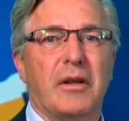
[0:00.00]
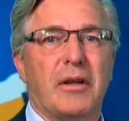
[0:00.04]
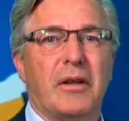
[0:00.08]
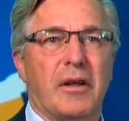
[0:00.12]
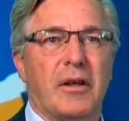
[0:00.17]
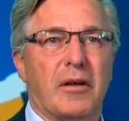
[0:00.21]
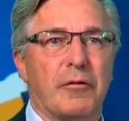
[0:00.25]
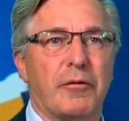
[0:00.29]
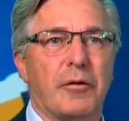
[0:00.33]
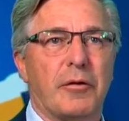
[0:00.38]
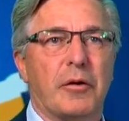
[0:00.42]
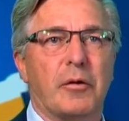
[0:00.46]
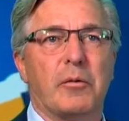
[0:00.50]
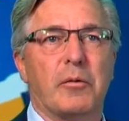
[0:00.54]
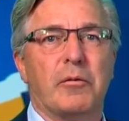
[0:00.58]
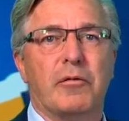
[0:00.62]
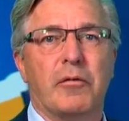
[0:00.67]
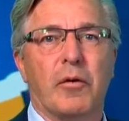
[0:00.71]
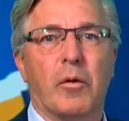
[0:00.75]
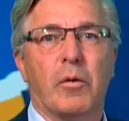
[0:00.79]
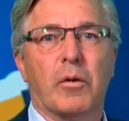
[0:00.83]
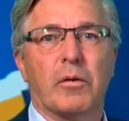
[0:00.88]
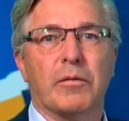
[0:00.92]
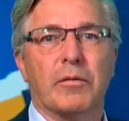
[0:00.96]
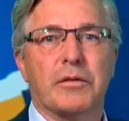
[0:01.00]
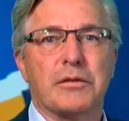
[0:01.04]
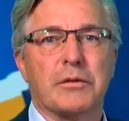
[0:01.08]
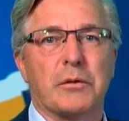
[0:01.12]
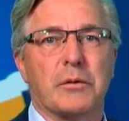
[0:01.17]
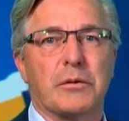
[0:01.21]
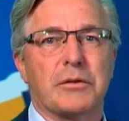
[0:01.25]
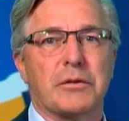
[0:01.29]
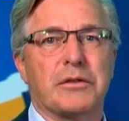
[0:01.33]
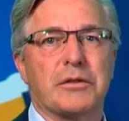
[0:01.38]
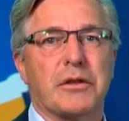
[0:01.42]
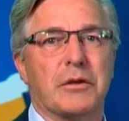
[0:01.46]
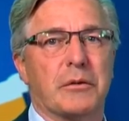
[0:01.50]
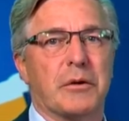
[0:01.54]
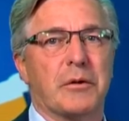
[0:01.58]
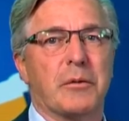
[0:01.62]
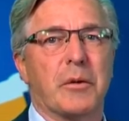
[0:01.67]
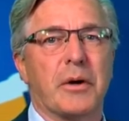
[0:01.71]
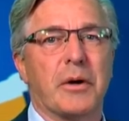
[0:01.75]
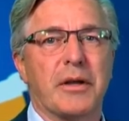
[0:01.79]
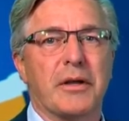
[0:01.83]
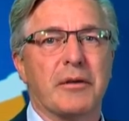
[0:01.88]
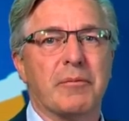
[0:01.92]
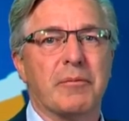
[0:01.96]
and threw all the source code
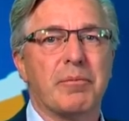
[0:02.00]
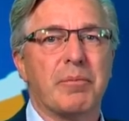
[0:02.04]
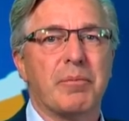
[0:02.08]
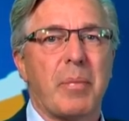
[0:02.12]
away.